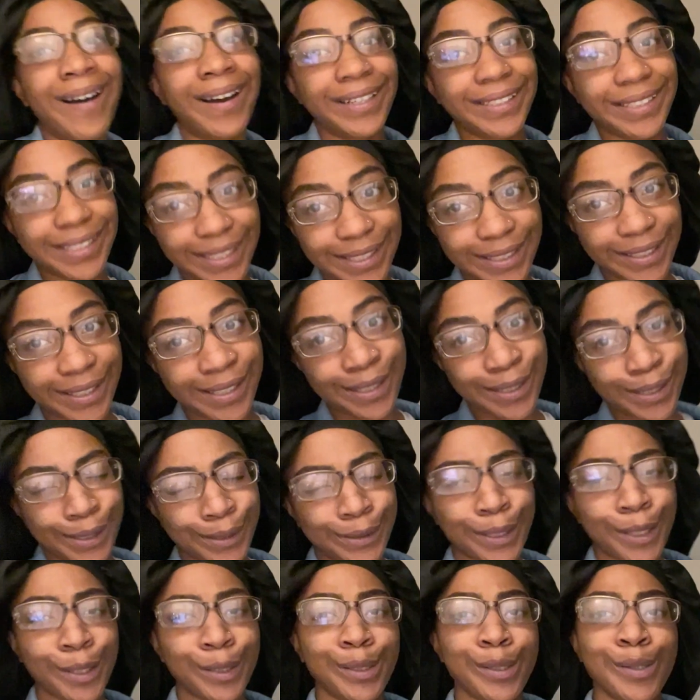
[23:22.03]
are turned
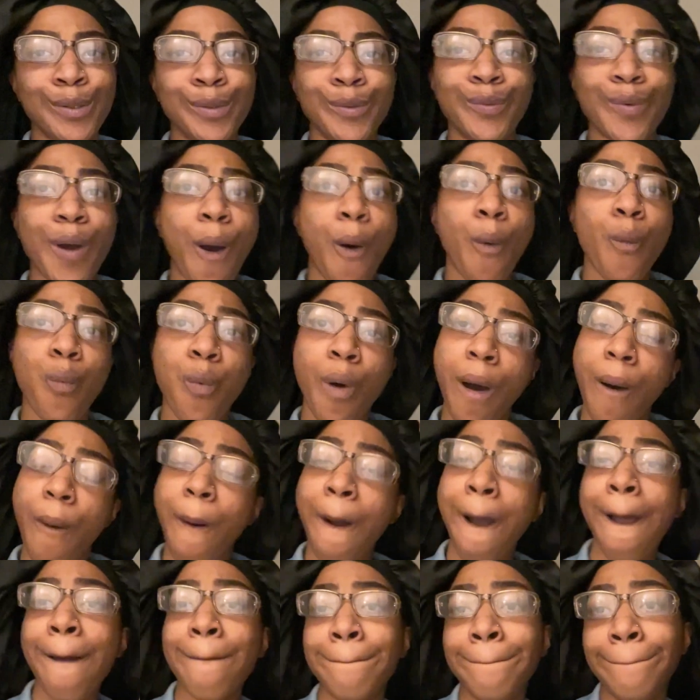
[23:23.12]
on so you
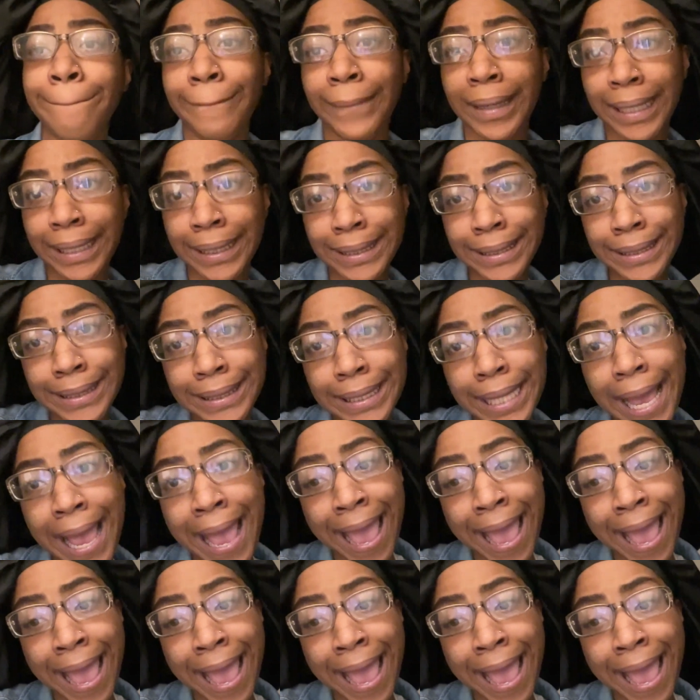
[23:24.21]
won't miss